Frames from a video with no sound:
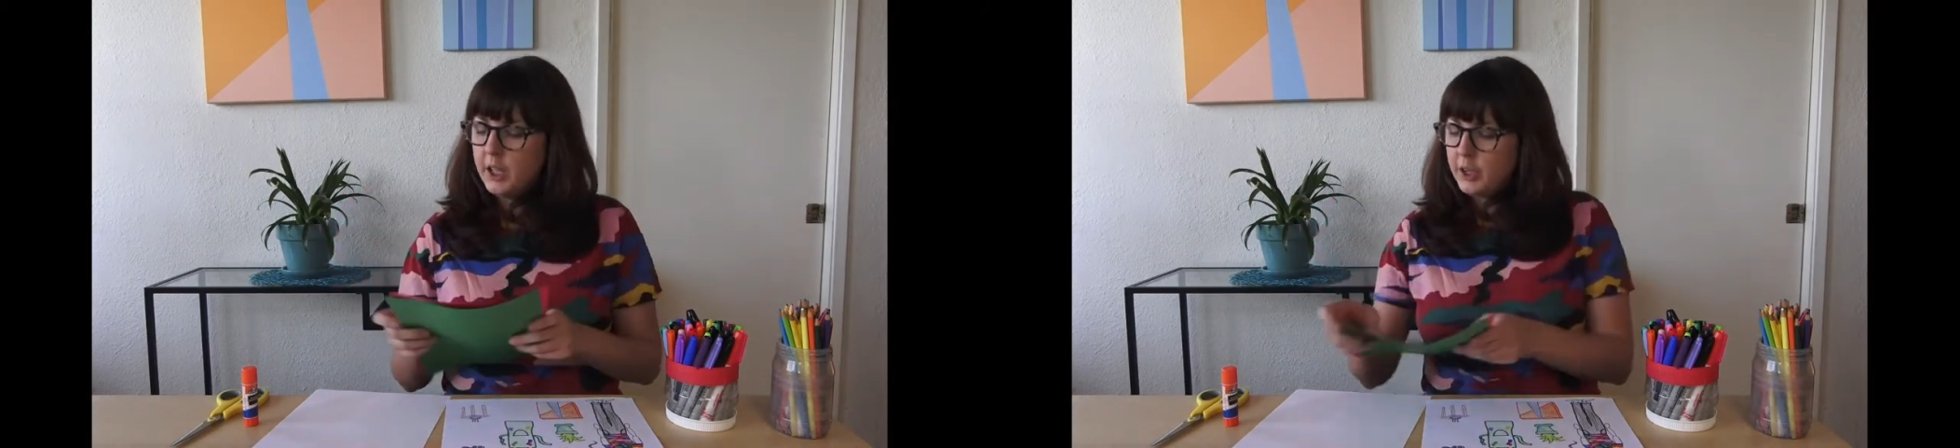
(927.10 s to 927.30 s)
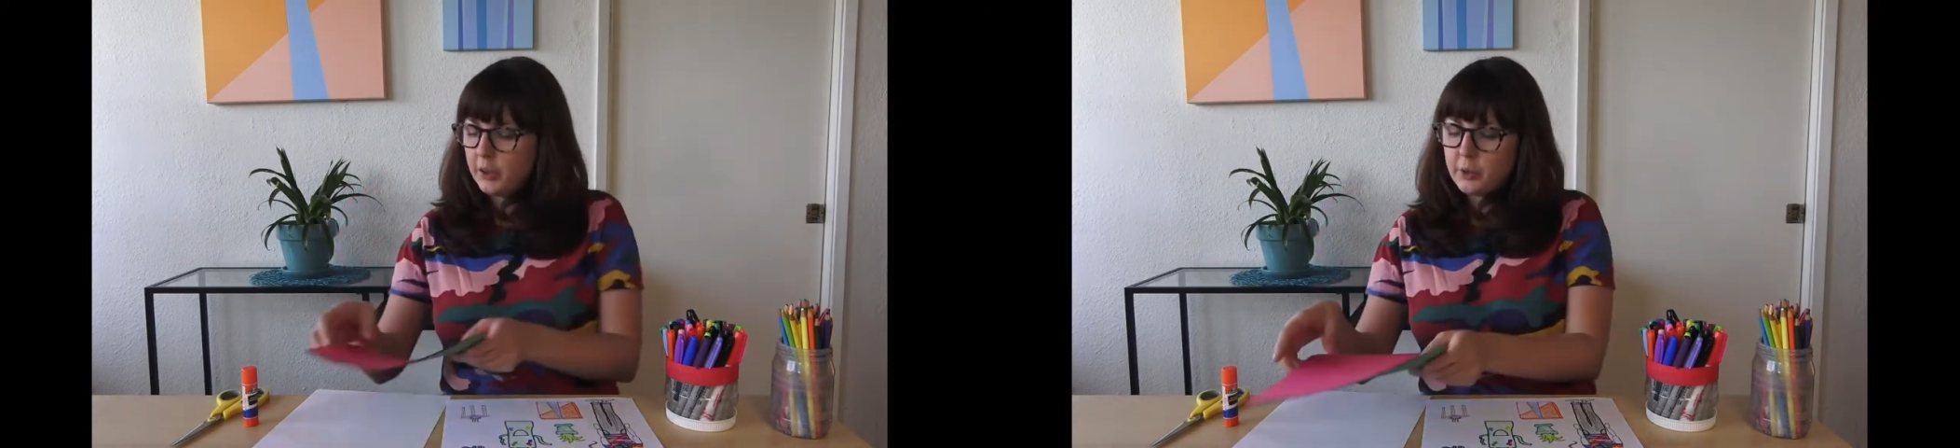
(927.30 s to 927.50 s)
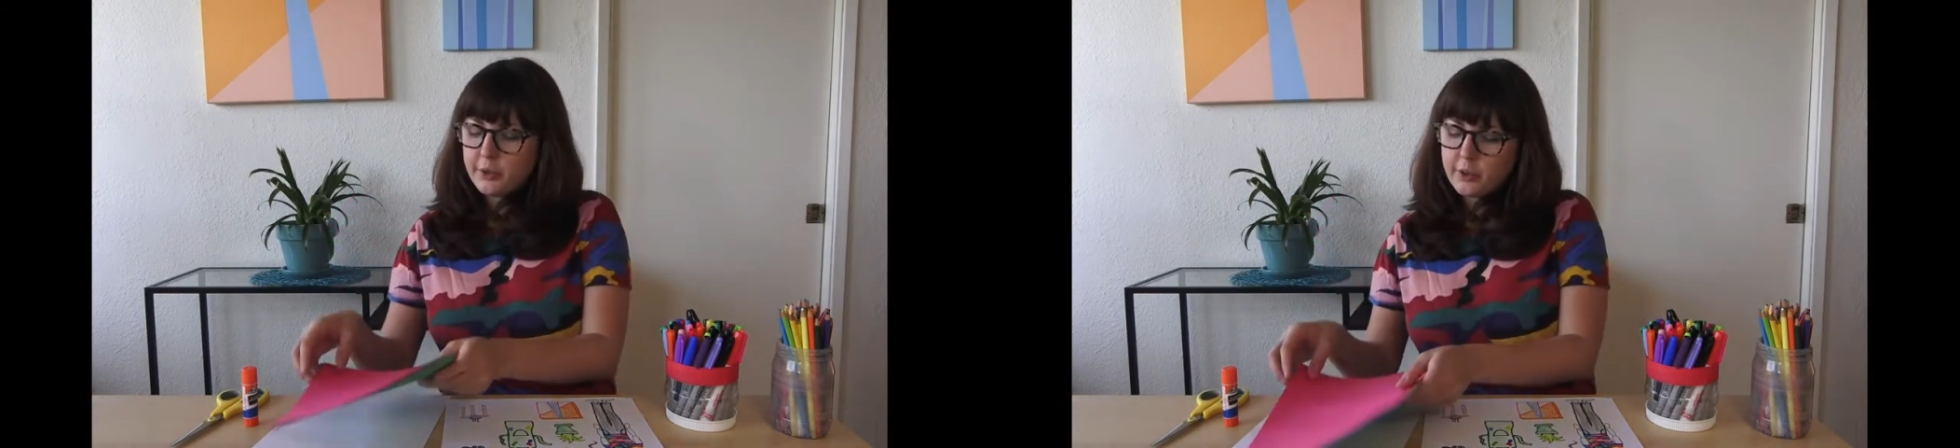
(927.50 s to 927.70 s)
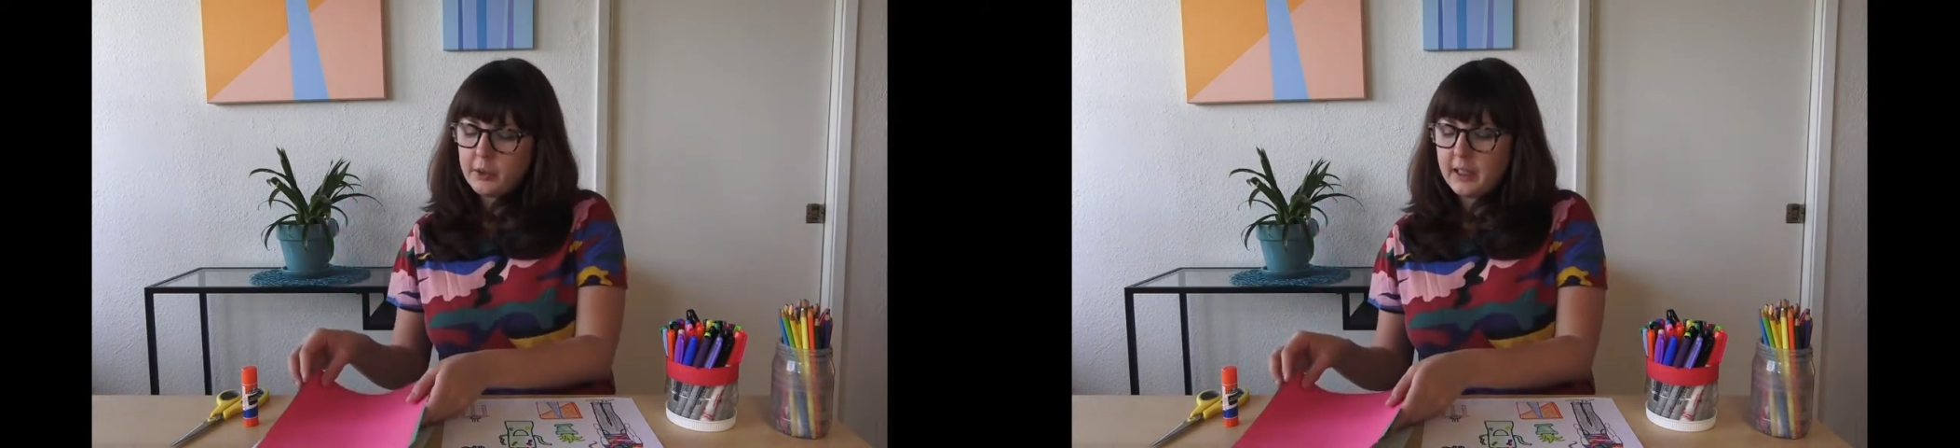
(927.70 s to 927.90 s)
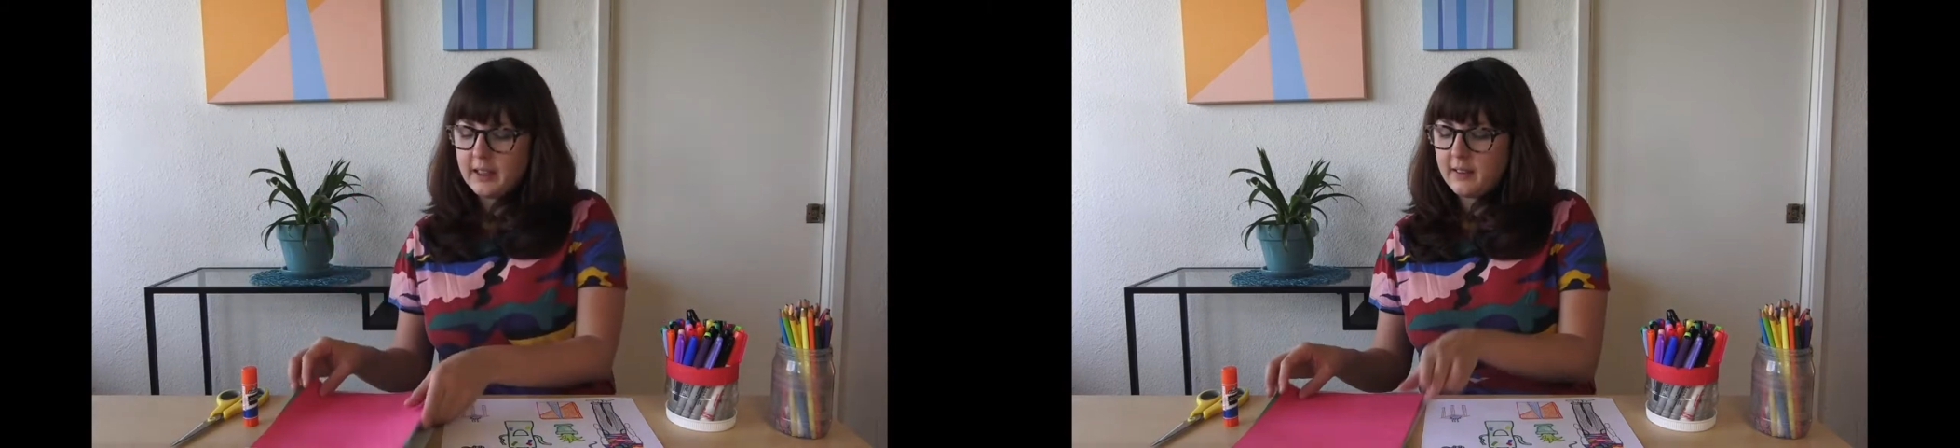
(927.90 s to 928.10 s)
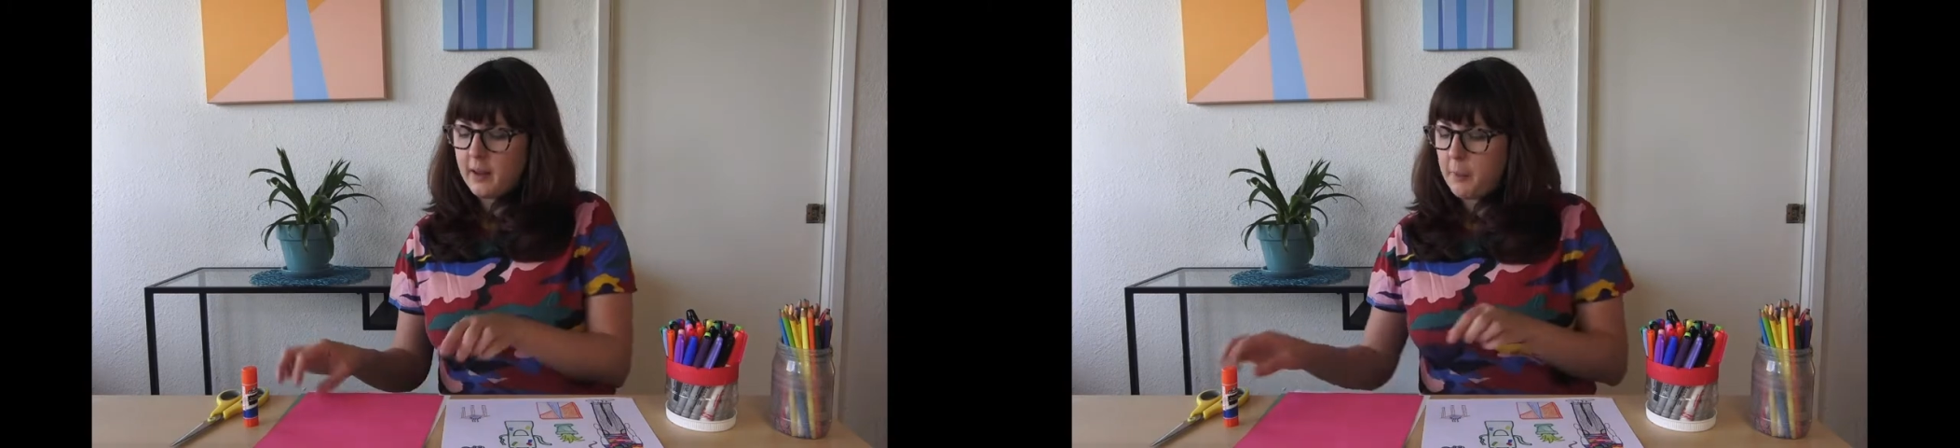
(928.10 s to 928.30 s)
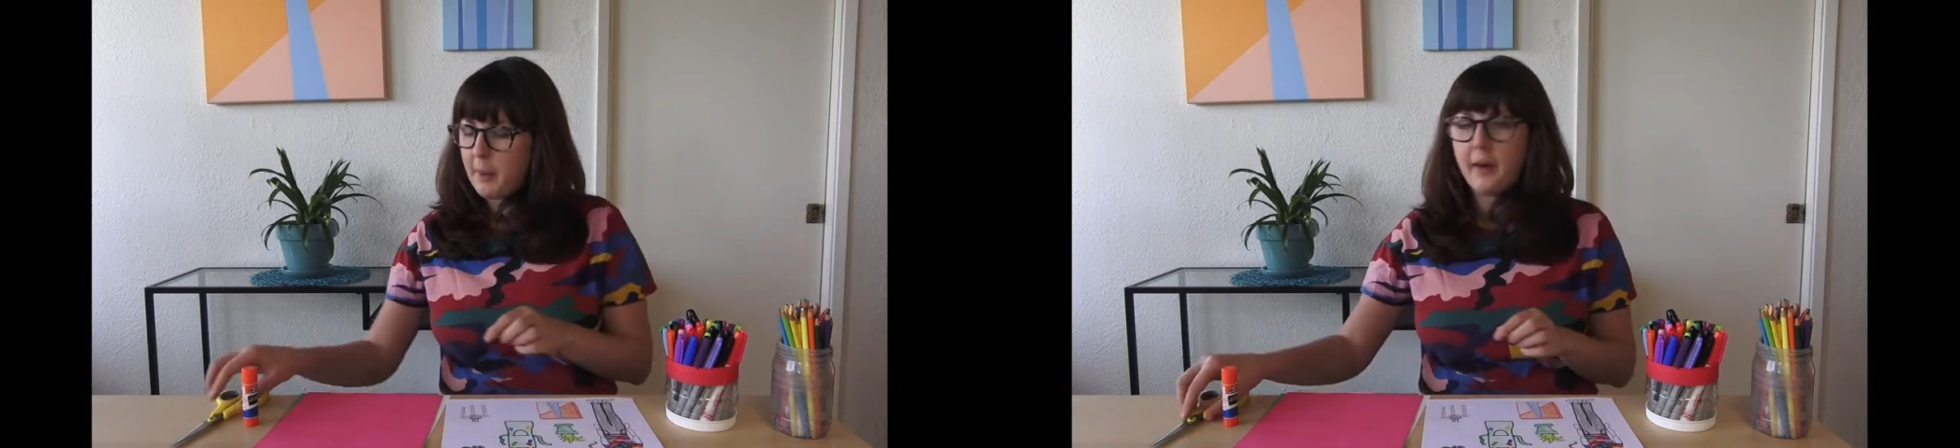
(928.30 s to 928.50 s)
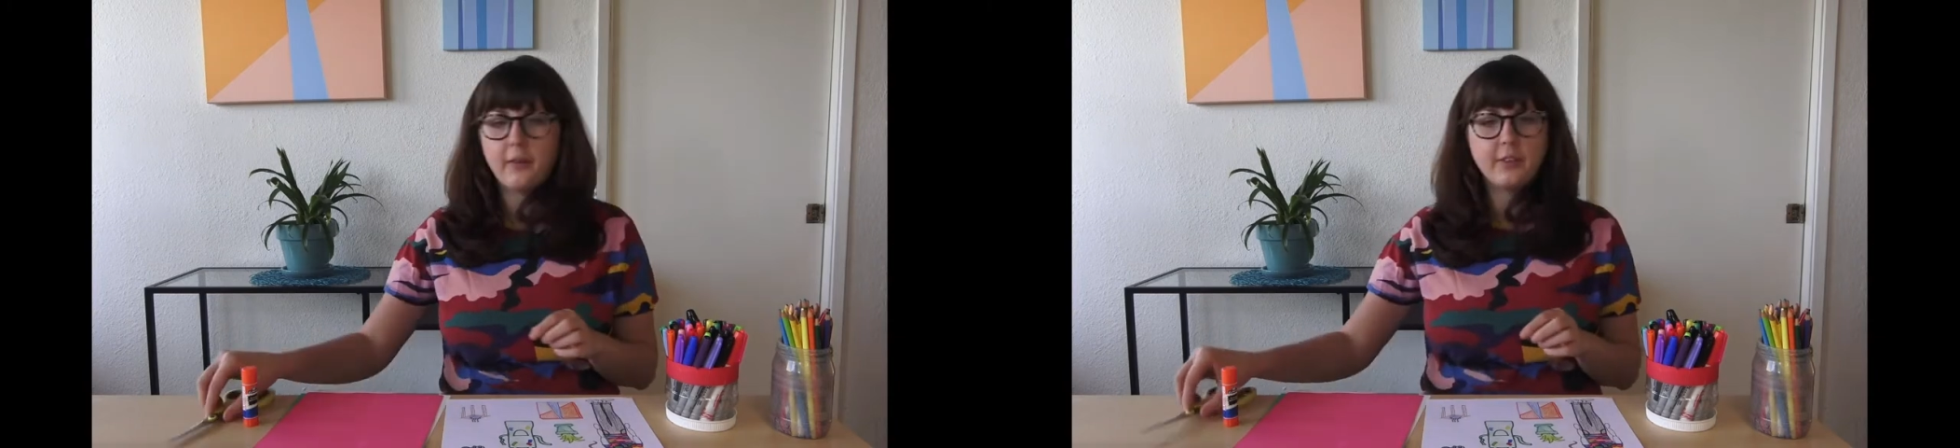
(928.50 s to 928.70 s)
You'll also need a
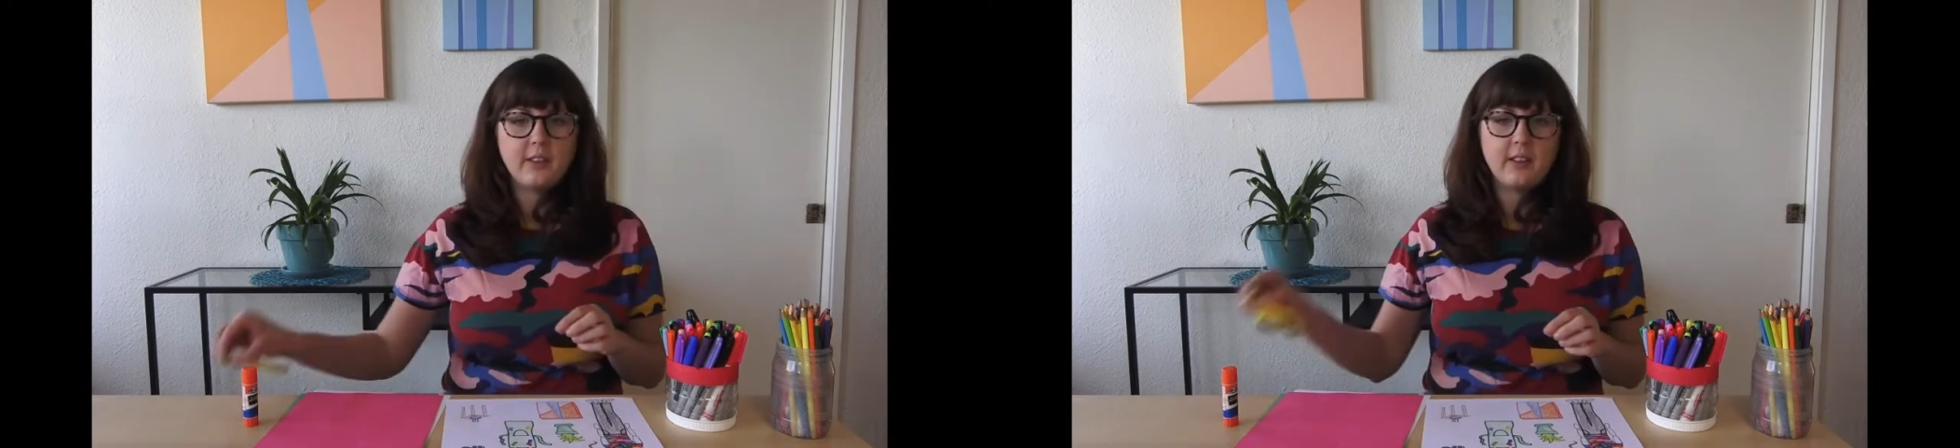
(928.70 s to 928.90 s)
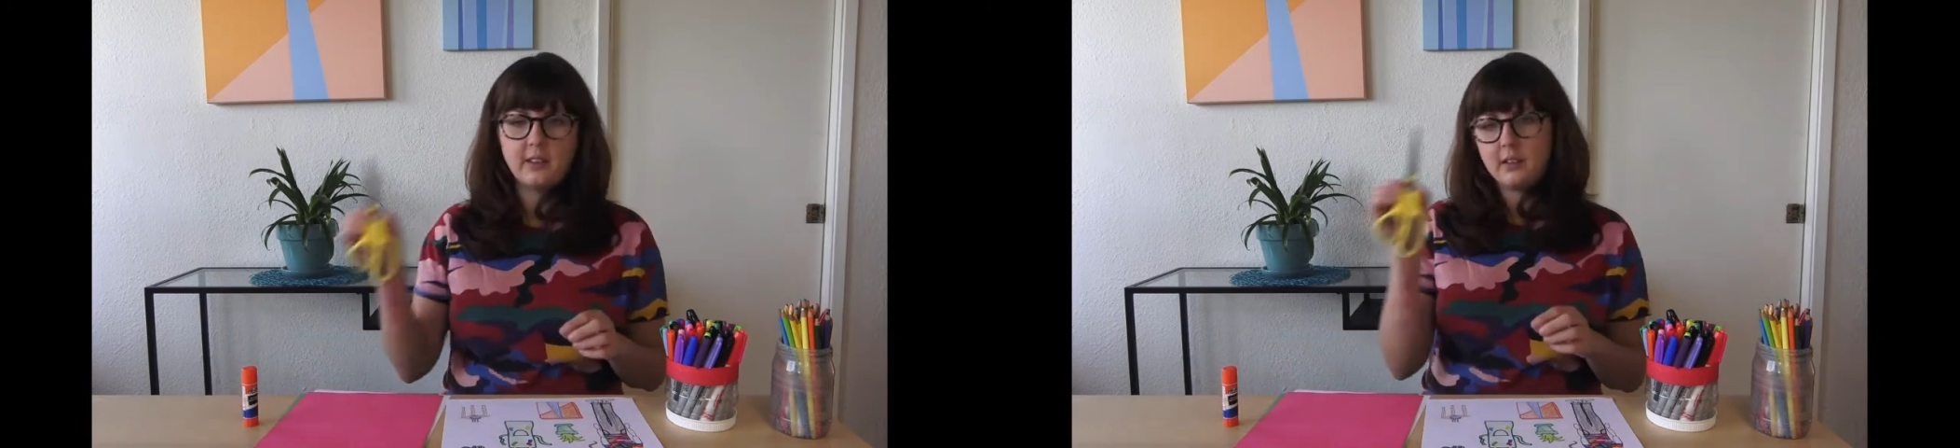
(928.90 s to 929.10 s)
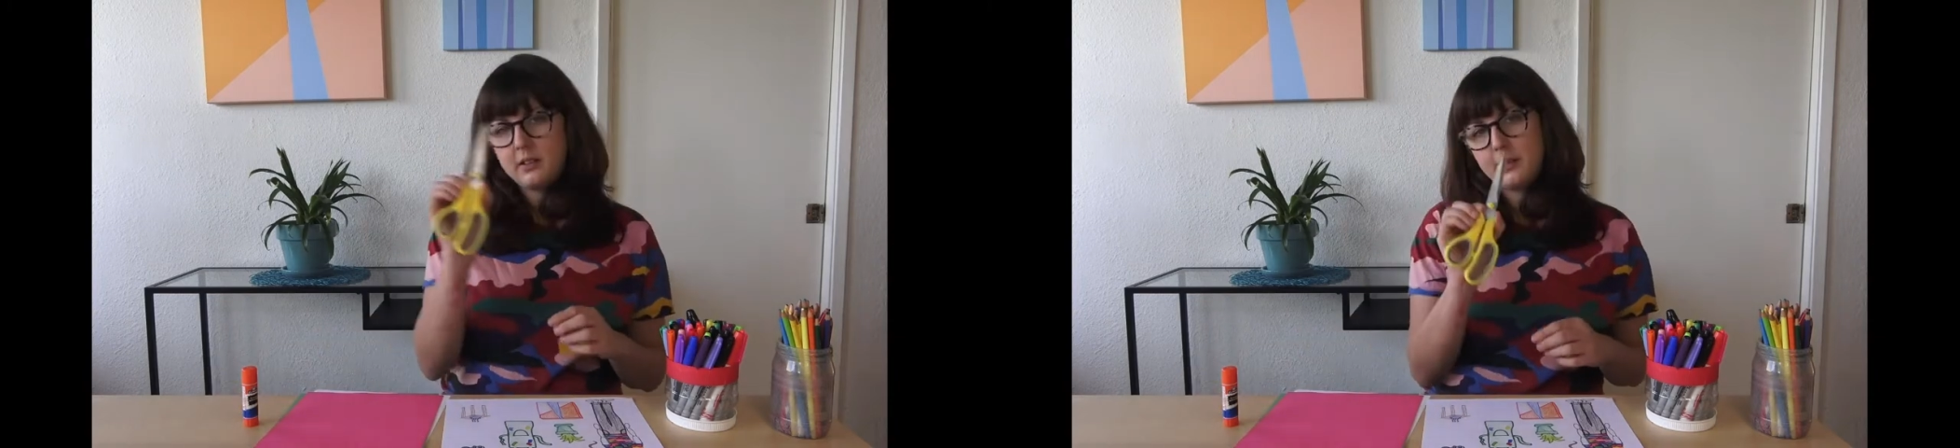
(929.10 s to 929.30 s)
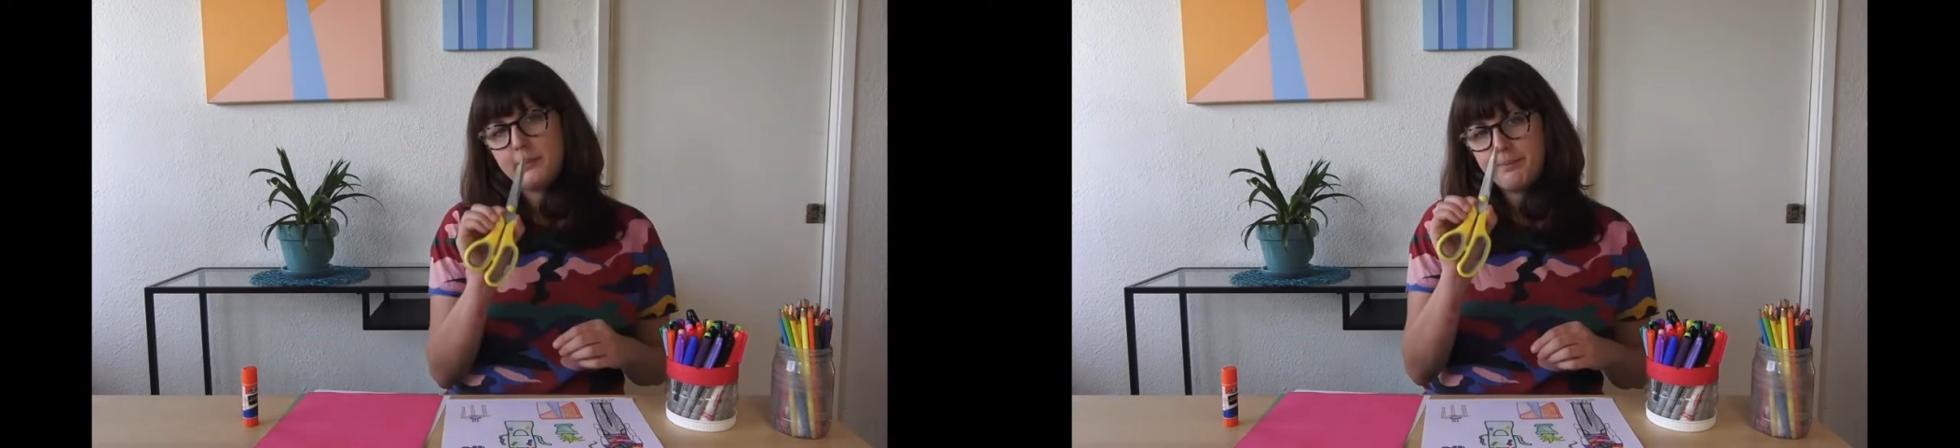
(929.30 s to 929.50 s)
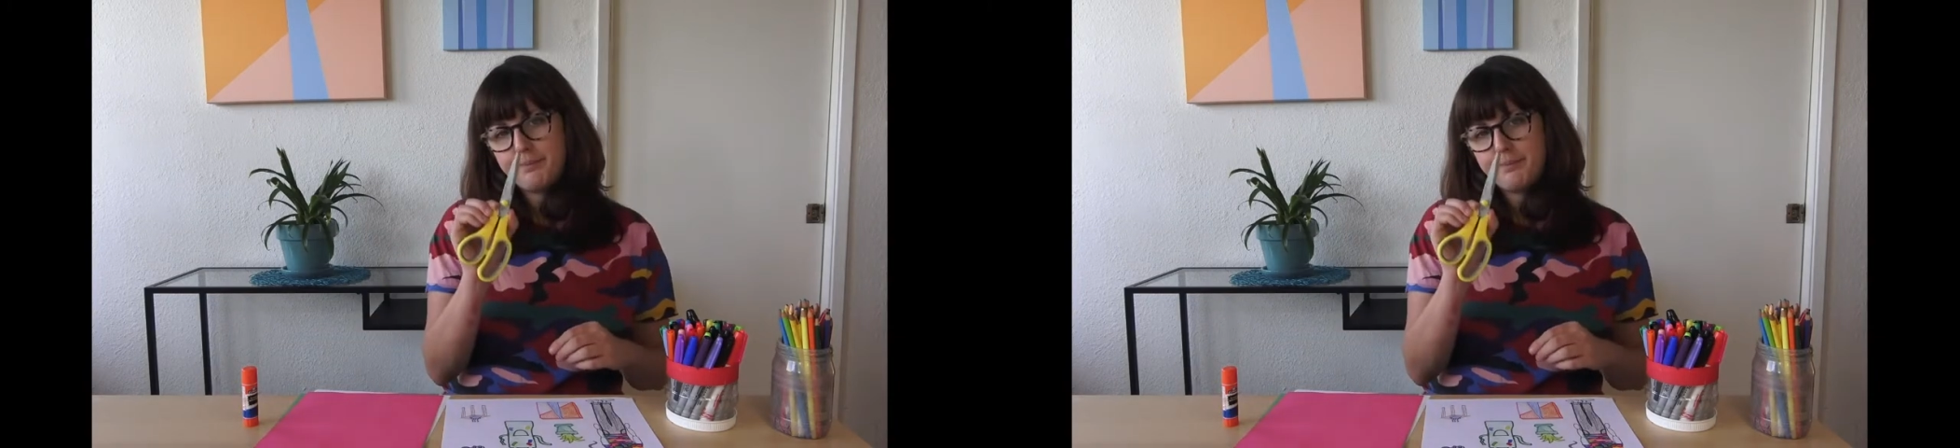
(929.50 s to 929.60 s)
pair of scissors